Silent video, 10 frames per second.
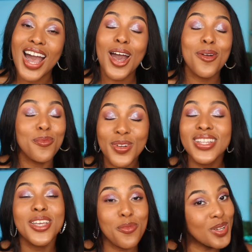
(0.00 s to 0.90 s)
I
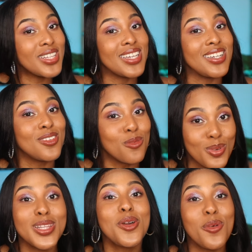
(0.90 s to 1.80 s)
really, really,
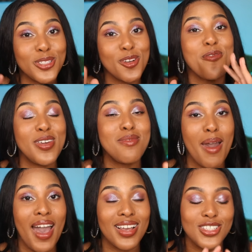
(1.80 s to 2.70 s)
really want your
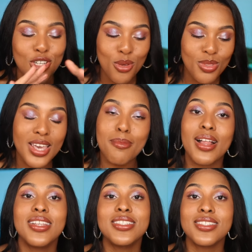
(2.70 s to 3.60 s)
feedback. Do you think
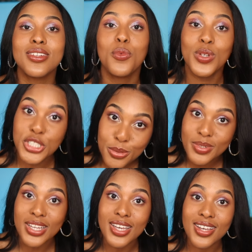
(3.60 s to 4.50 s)
my list was
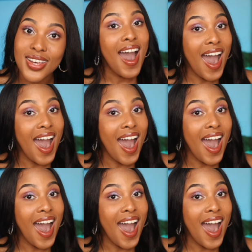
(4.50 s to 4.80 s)
unique?